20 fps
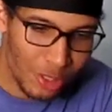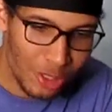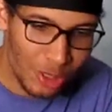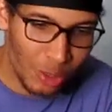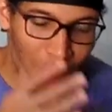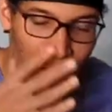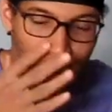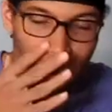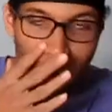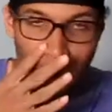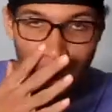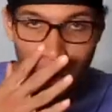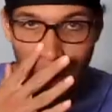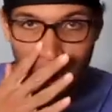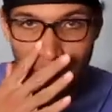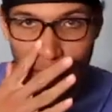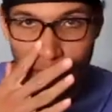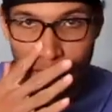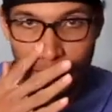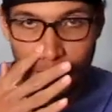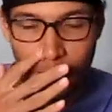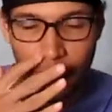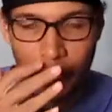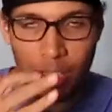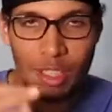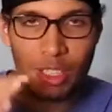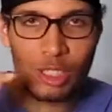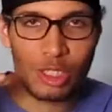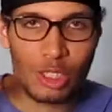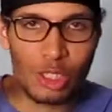So this is what I wanted to say.
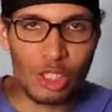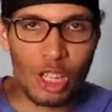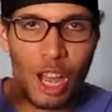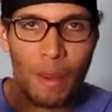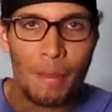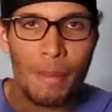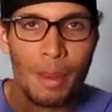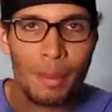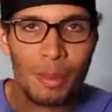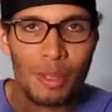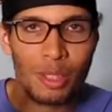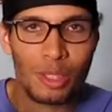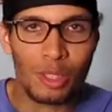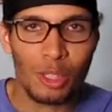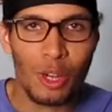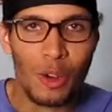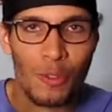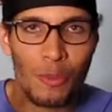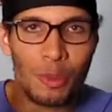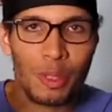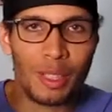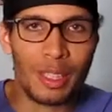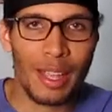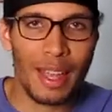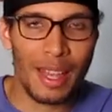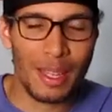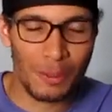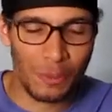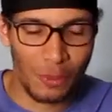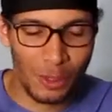So y'all remember the girl from the last